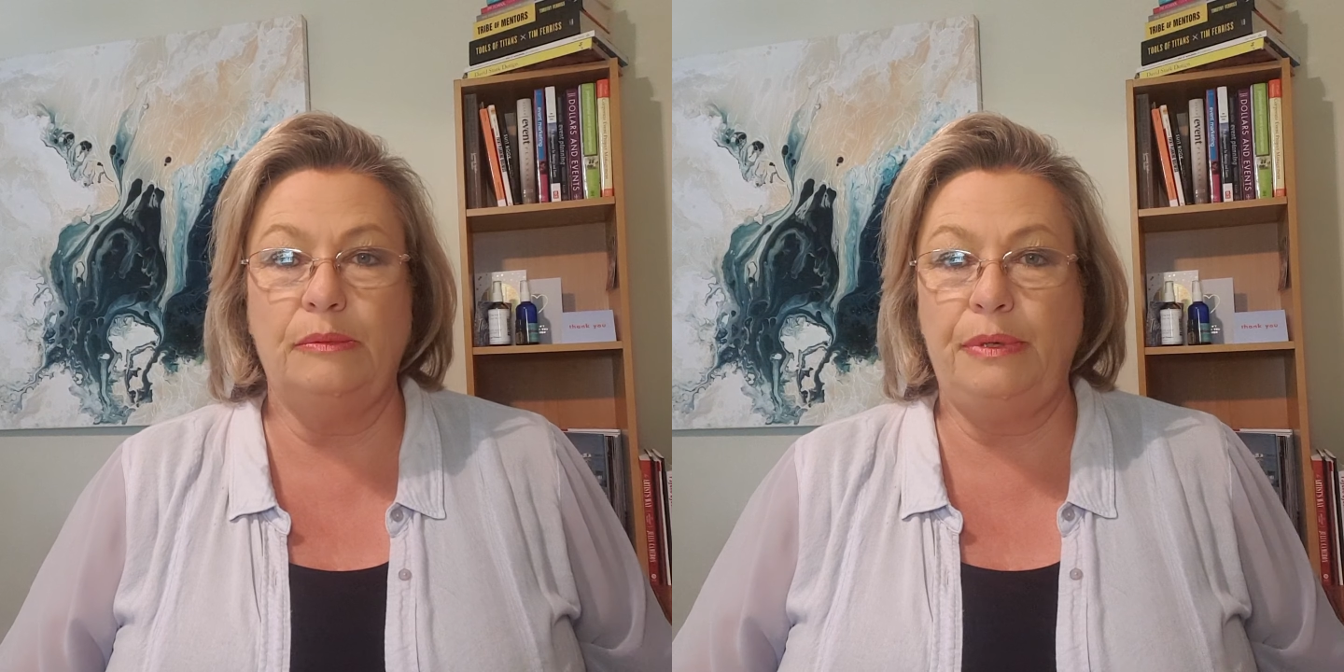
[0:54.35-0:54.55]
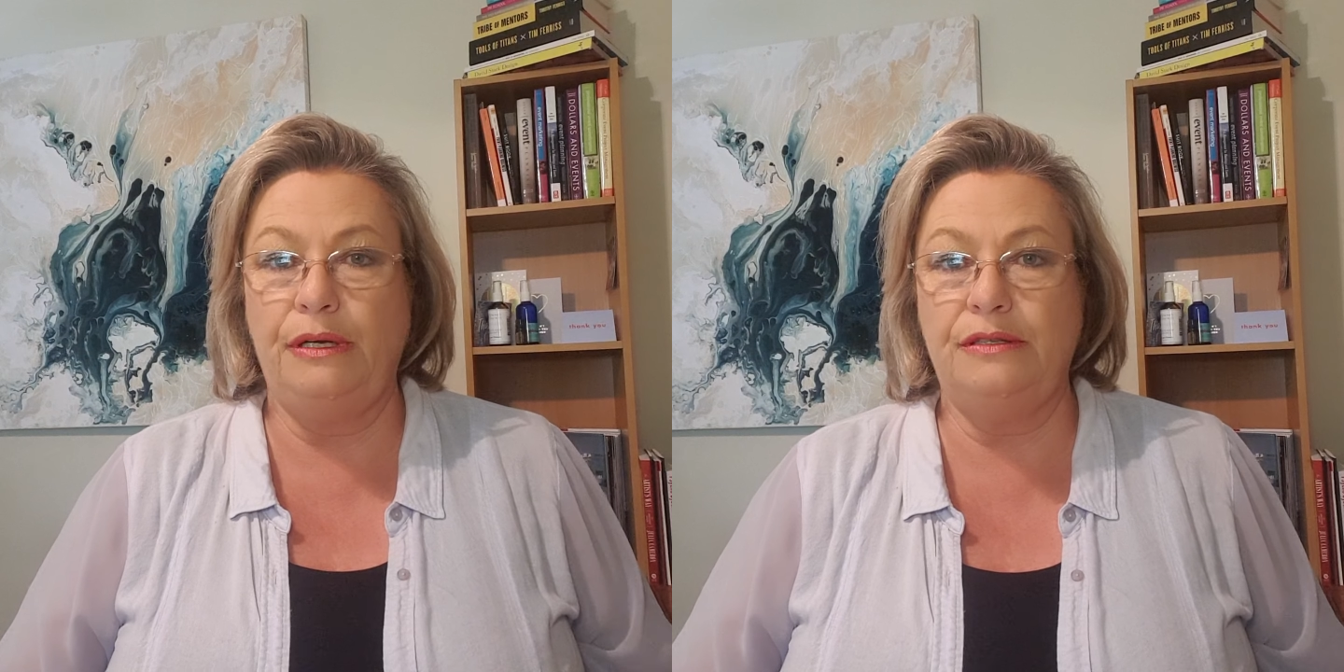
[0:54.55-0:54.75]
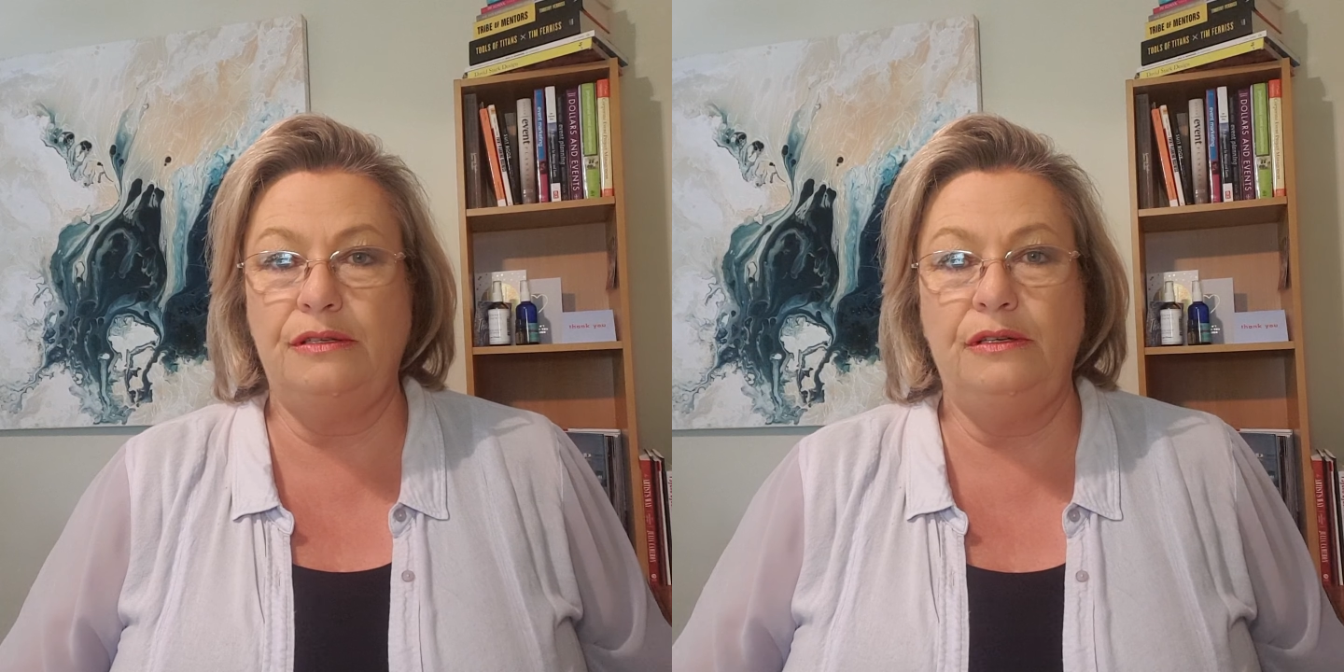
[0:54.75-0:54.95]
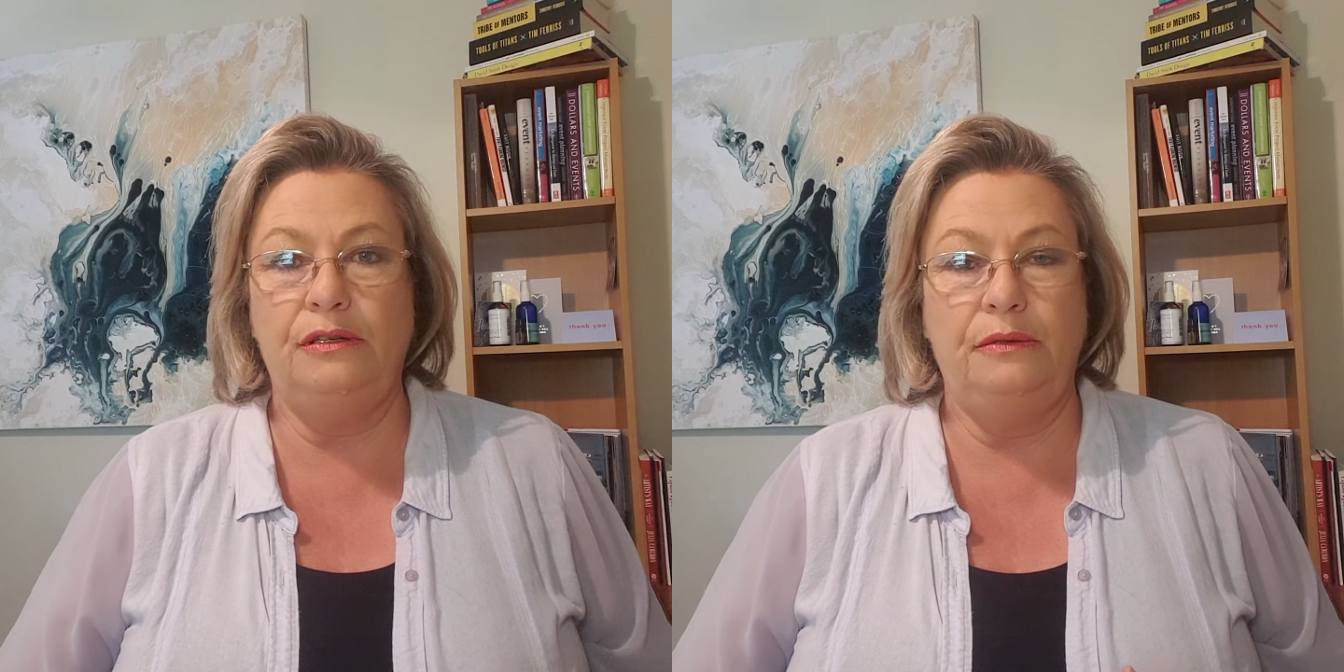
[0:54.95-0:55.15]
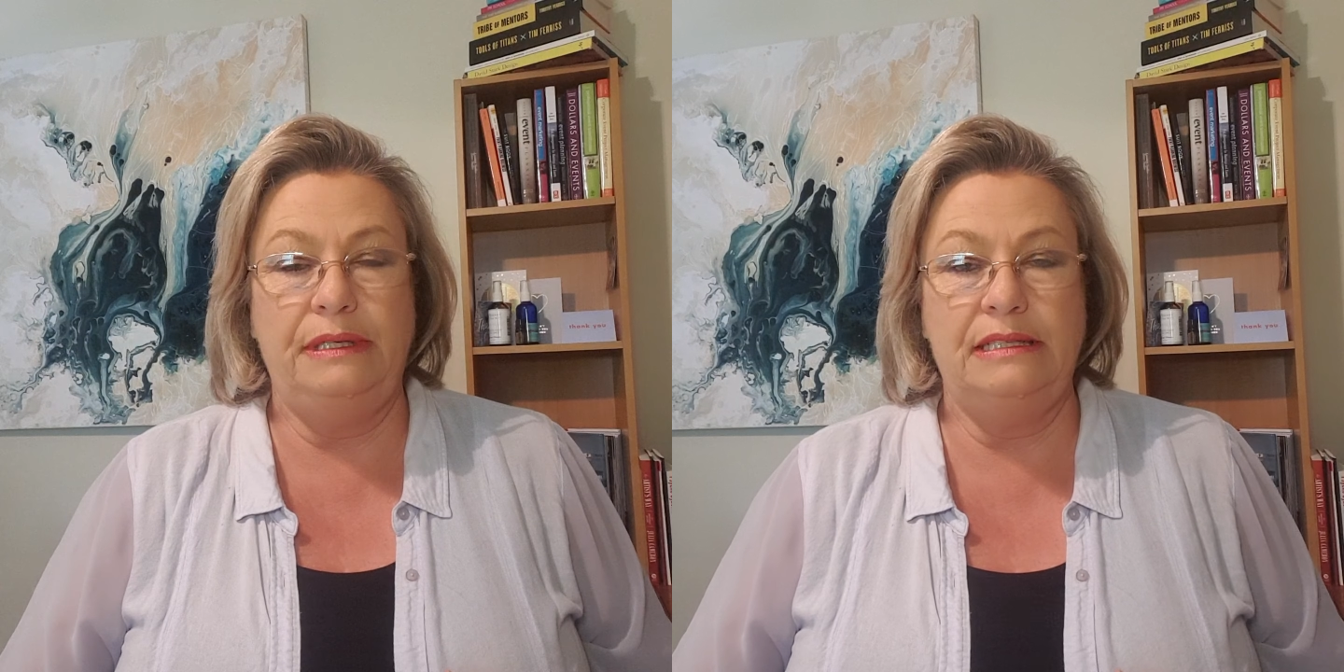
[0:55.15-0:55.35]
person
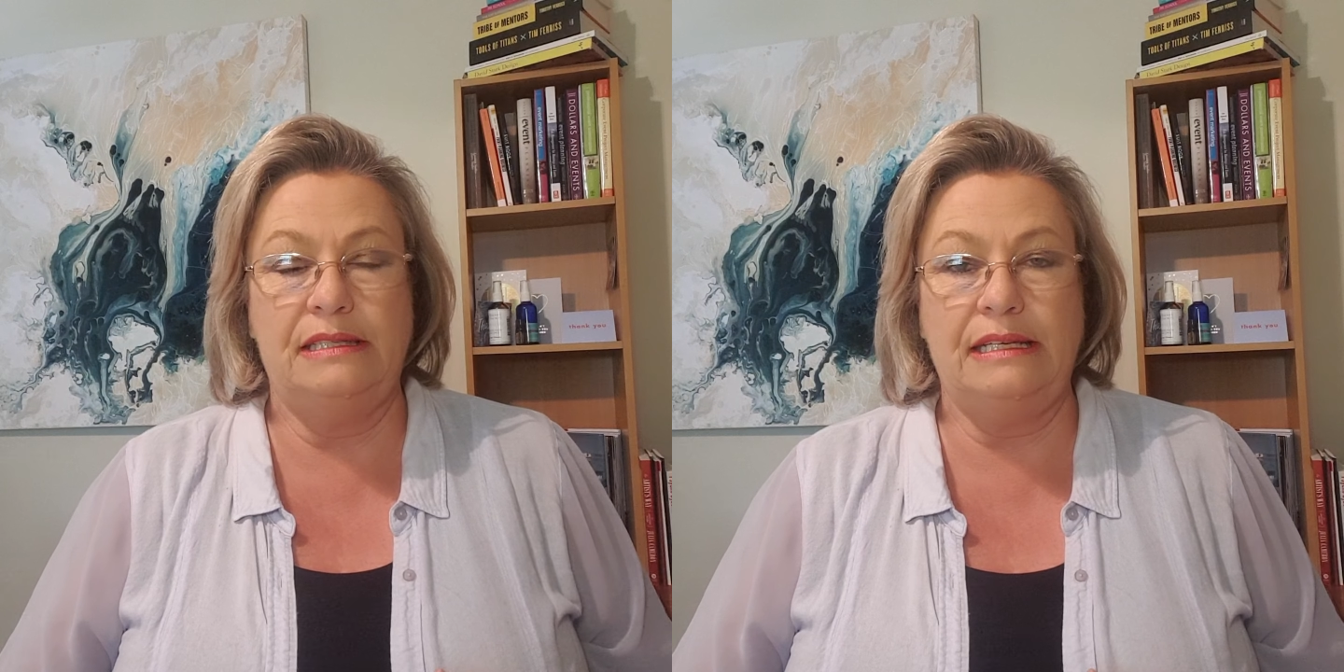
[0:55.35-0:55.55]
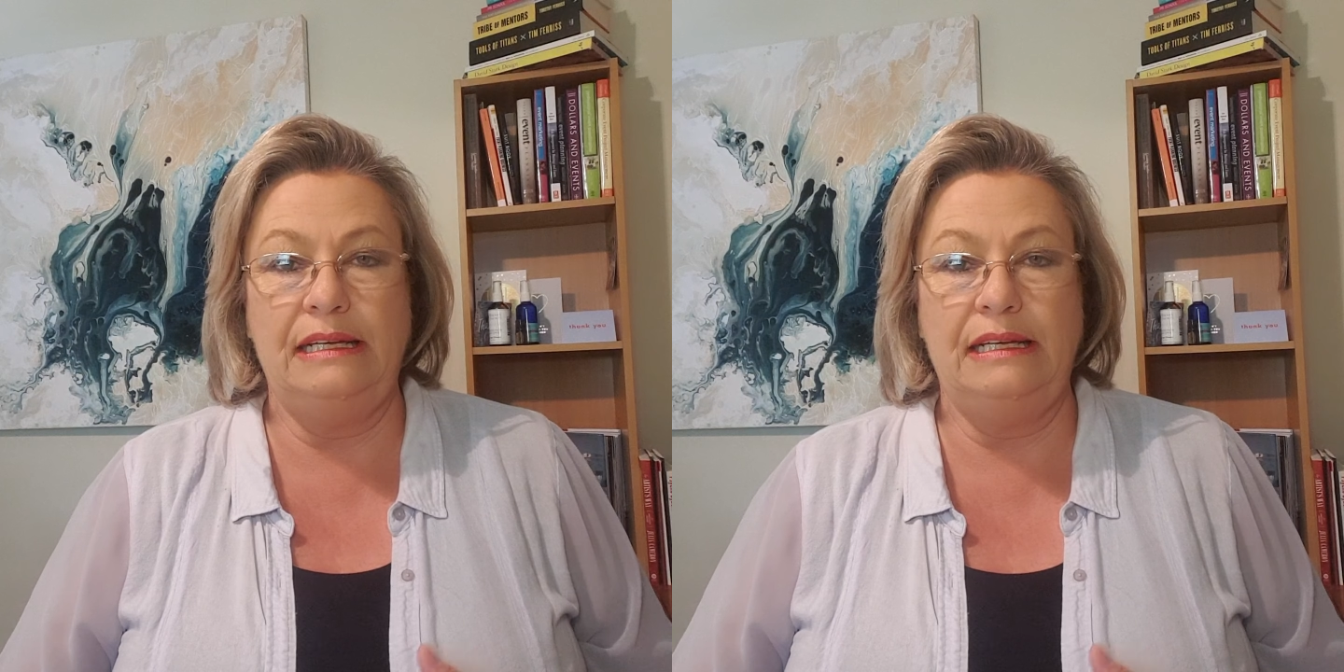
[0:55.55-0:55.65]
who is